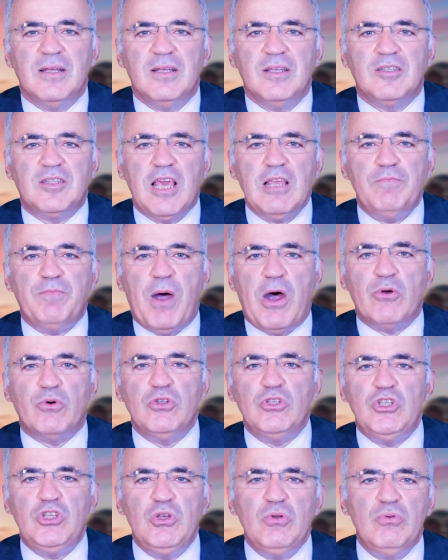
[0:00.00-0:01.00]
State power
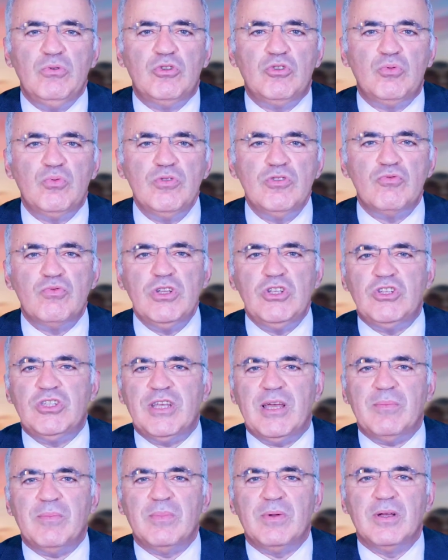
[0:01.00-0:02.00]
is used to enrich
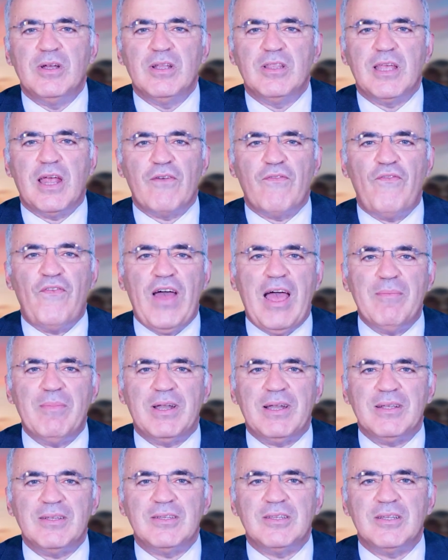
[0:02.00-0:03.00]
them, their
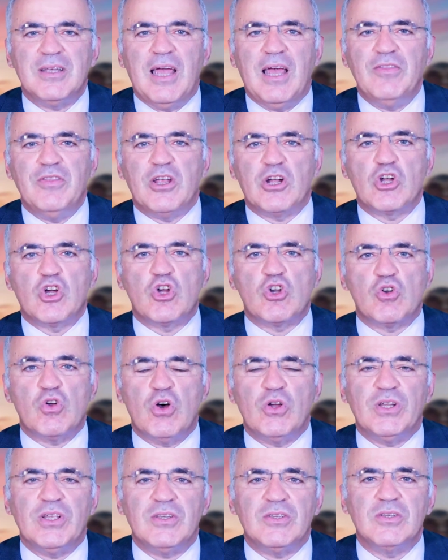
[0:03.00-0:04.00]
families, and their
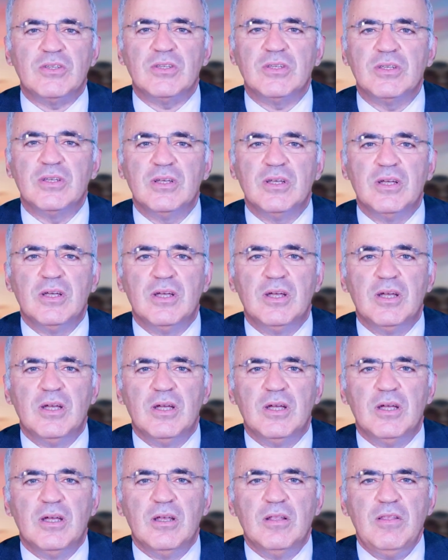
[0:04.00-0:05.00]
cronies.
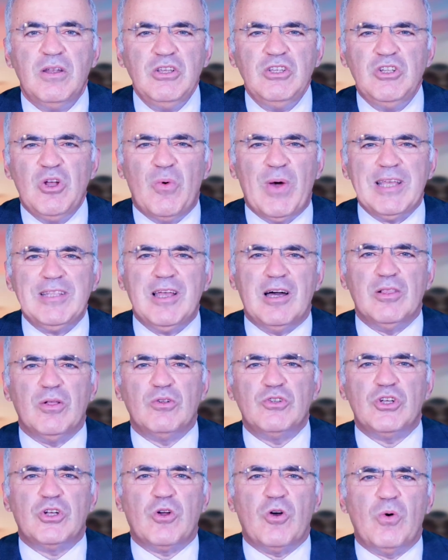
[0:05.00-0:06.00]
There is no
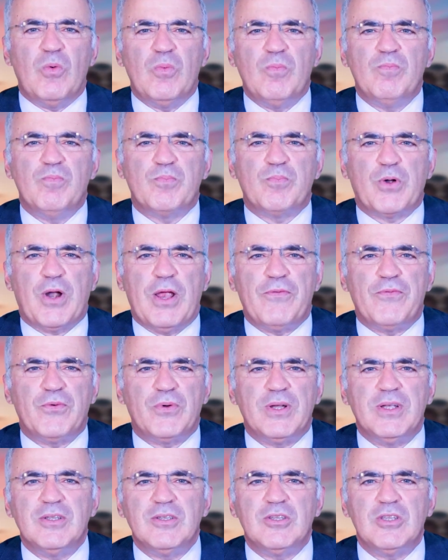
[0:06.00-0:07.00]
ideological
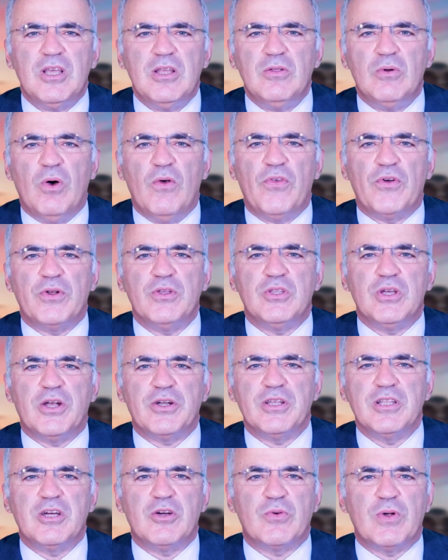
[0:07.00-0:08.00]
preference in
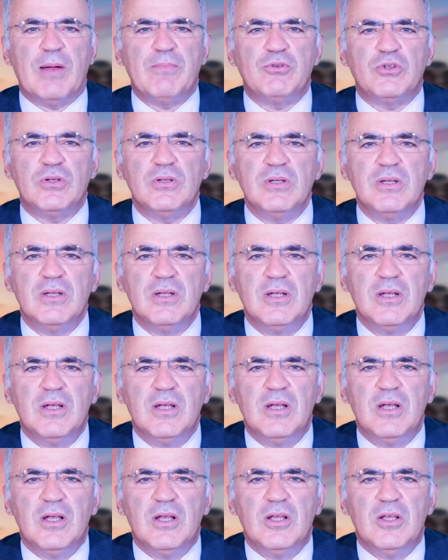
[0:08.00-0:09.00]
authoritarian corruption.
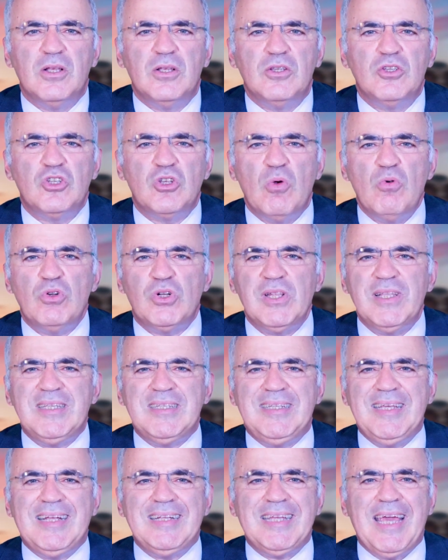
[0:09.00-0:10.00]

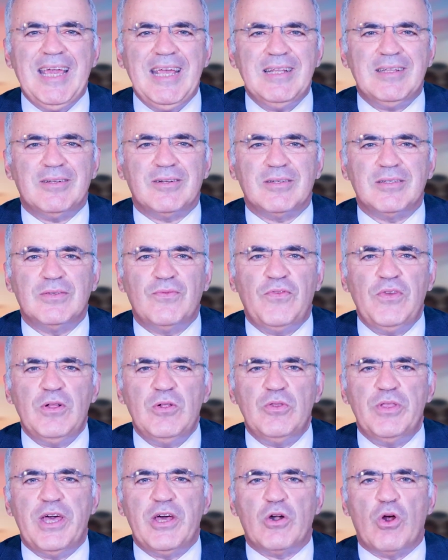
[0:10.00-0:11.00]
Socialist dictators
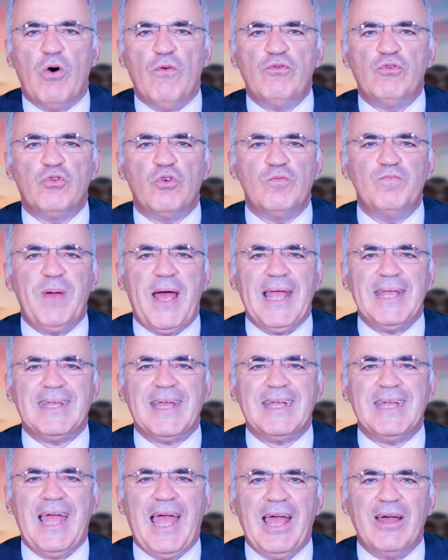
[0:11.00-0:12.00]
fill their offshore bank
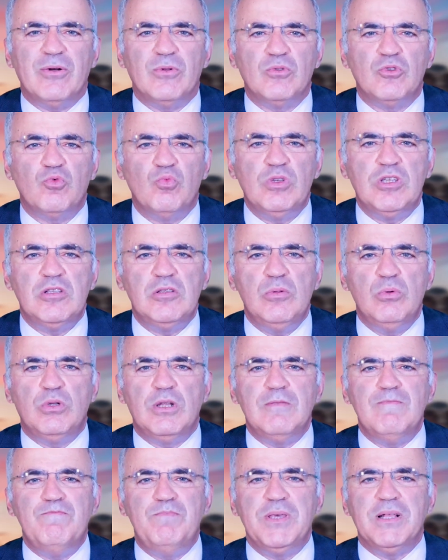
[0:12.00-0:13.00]
accounts with
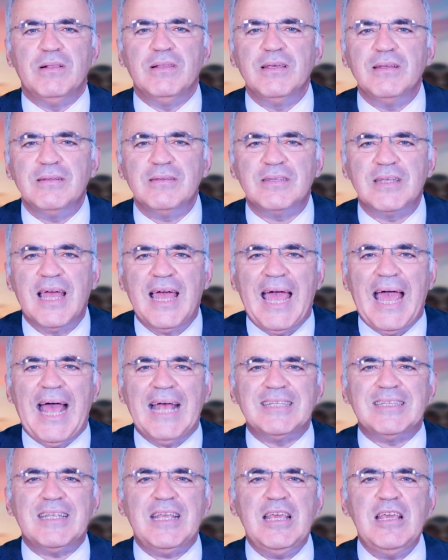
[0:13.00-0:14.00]
looted billions
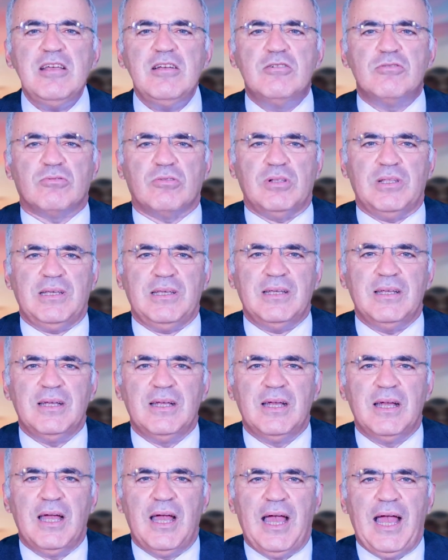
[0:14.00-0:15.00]
as eagerly
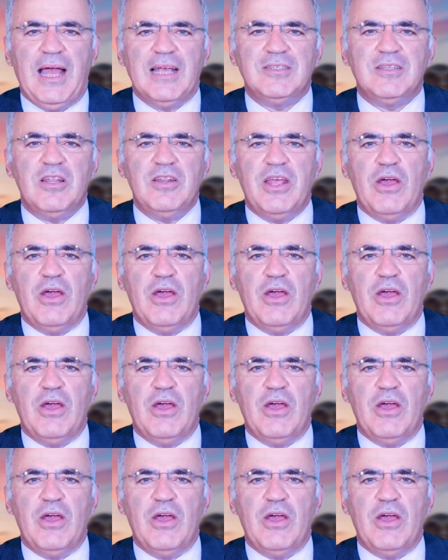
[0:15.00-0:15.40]
as the